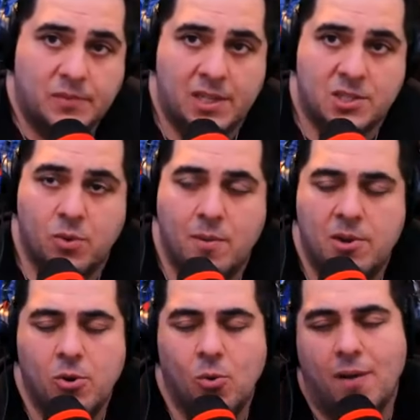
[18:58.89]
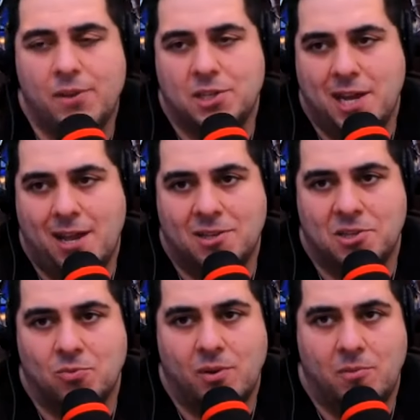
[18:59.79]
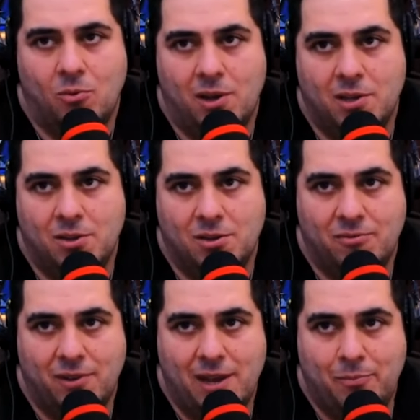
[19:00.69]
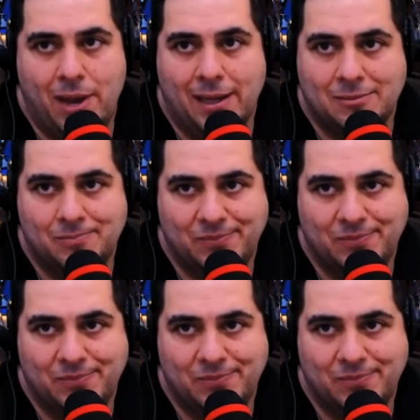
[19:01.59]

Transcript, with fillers: It's women who want the challenge. Women want you to fight back.